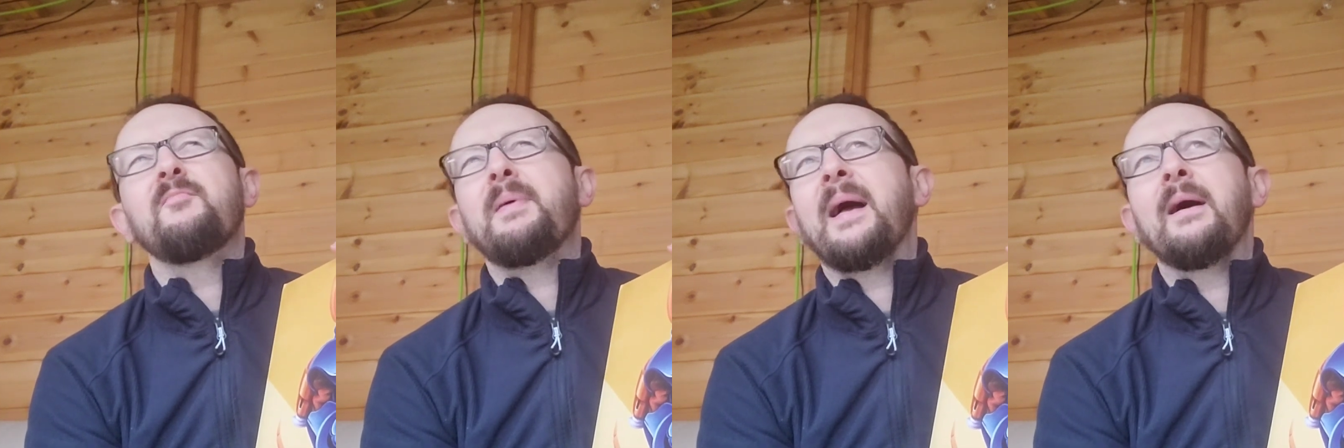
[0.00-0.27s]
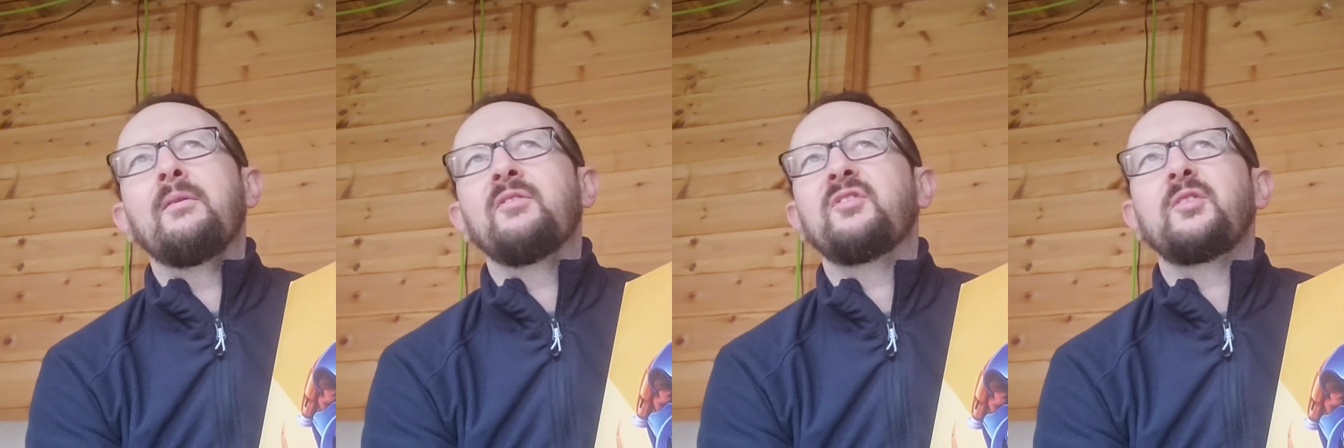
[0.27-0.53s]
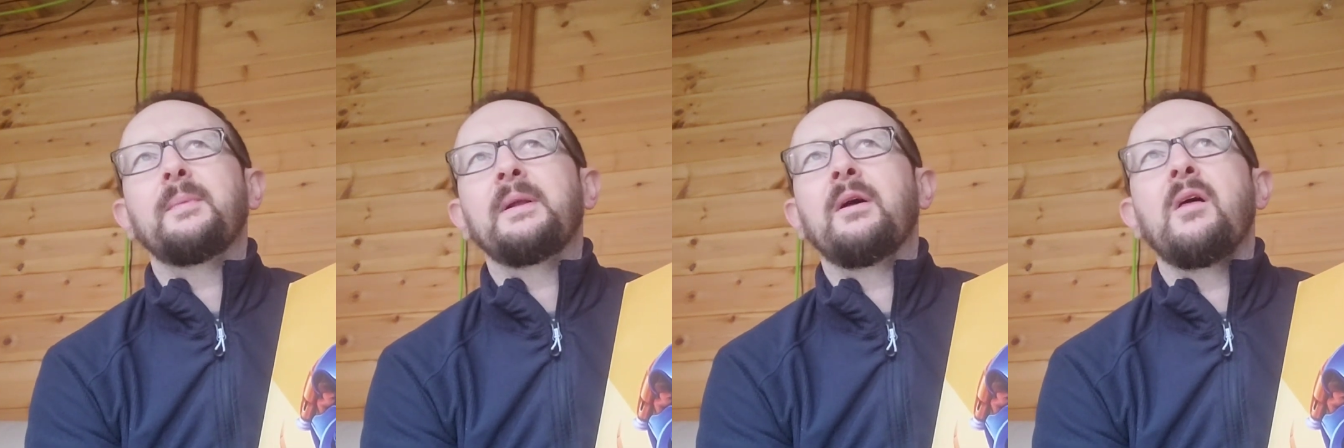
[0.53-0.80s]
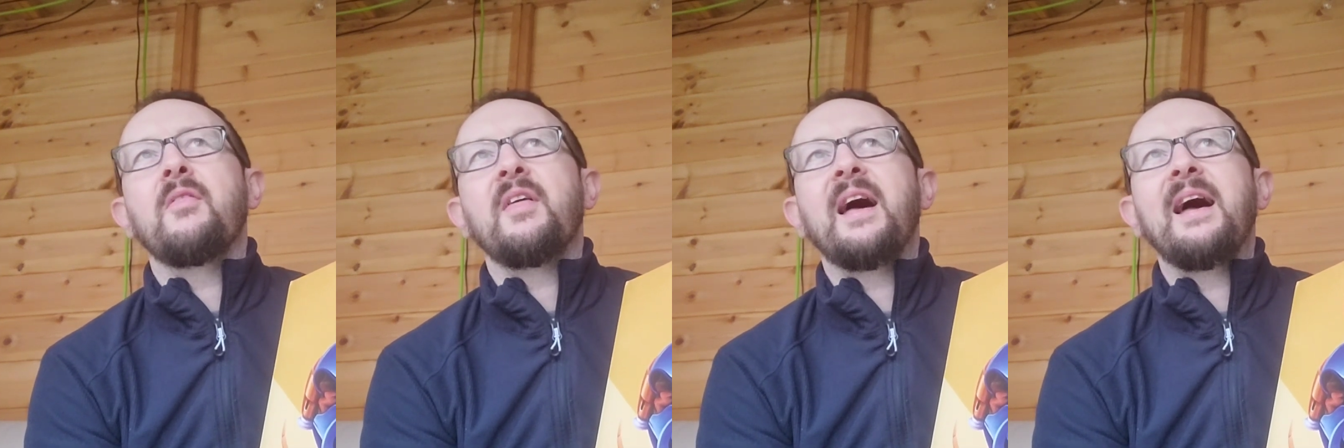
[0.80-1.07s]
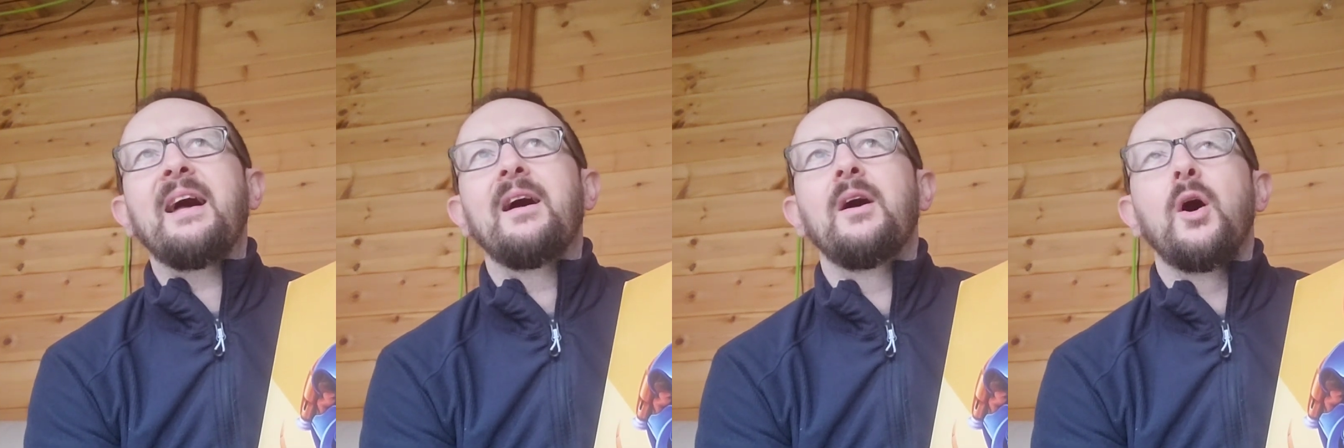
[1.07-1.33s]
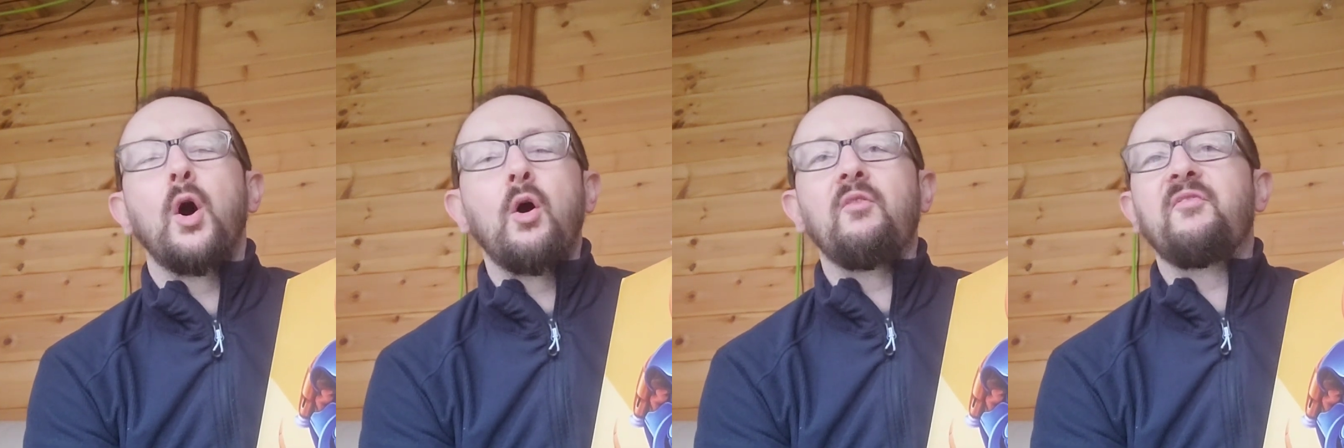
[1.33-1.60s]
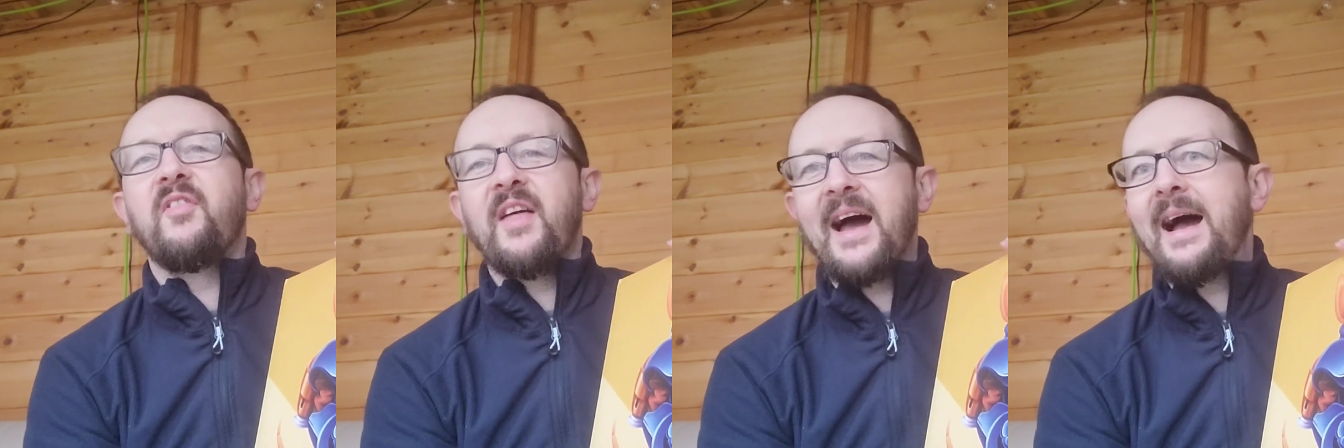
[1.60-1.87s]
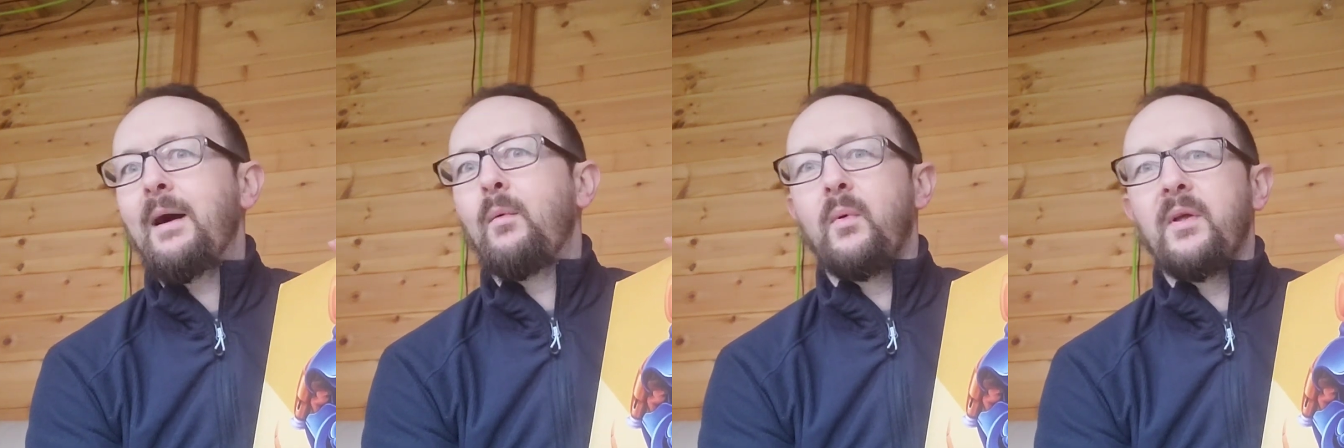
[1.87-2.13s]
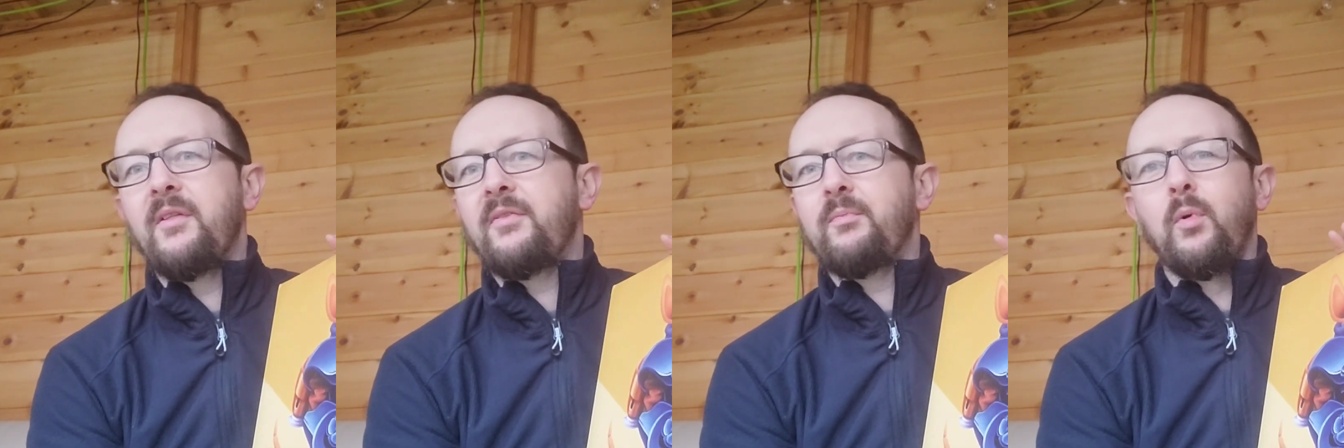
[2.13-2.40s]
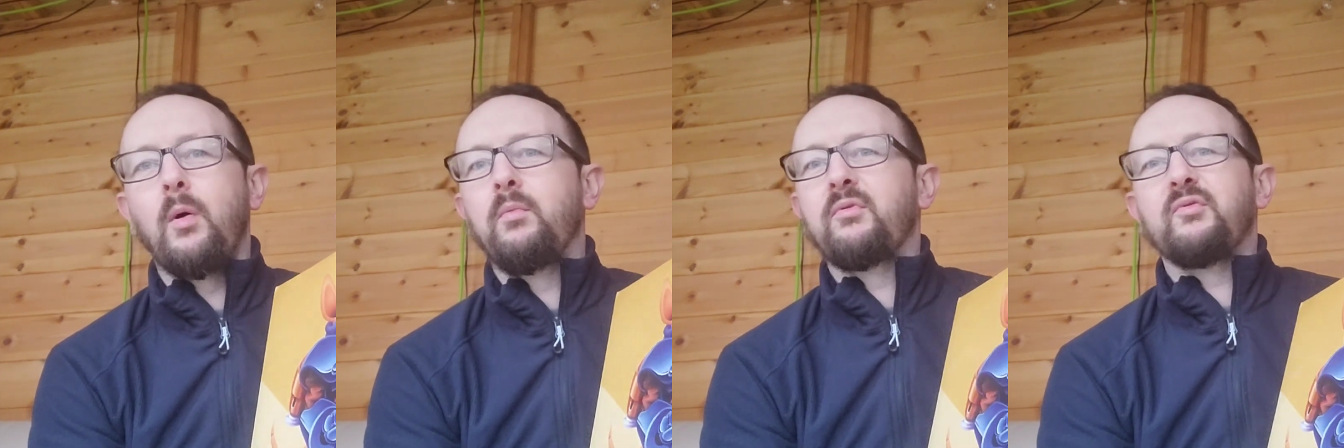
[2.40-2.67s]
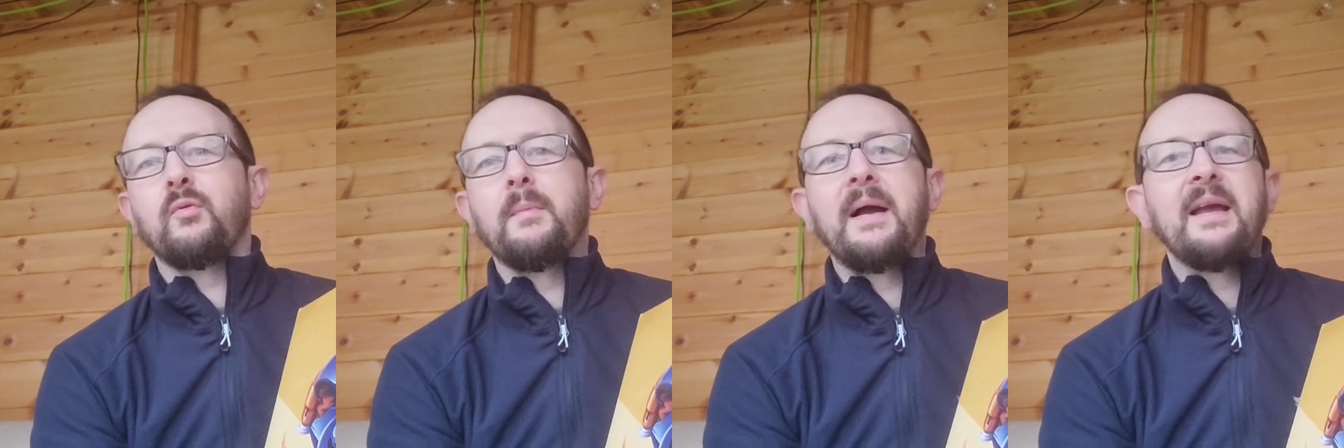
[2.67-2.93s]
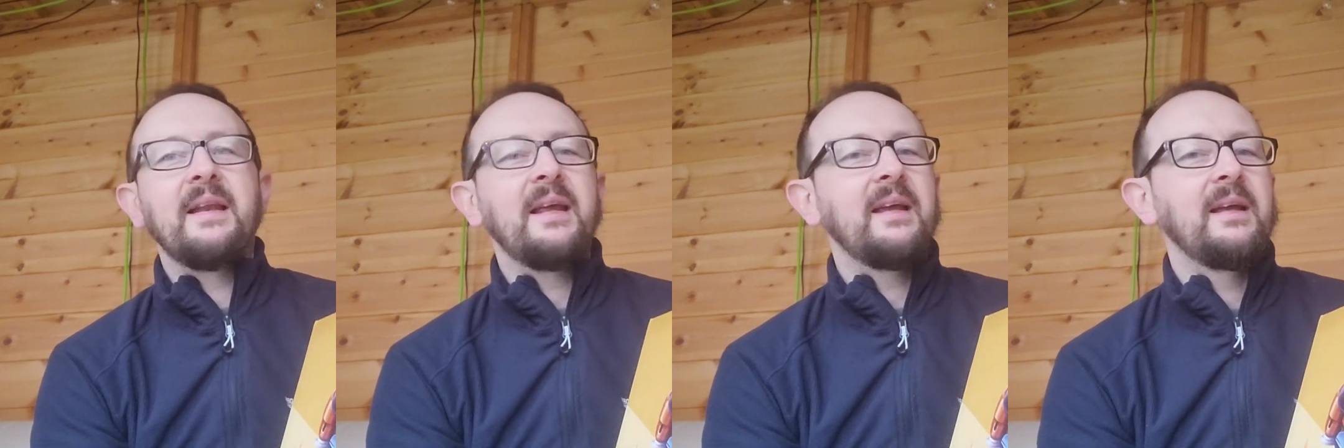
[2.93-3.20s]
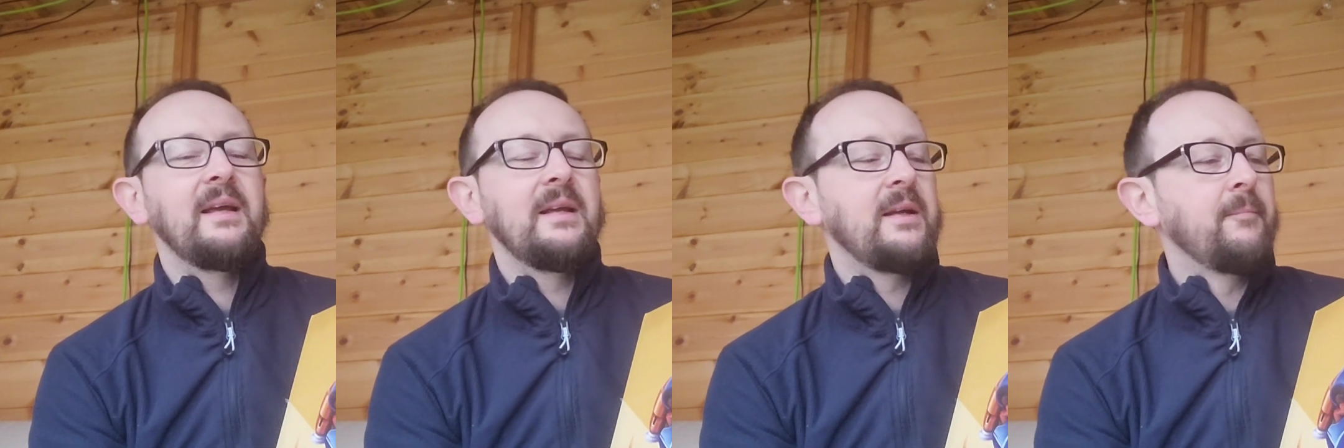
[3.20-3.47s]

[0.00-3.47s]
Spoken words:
pounds, something like that, off that with what was remaining.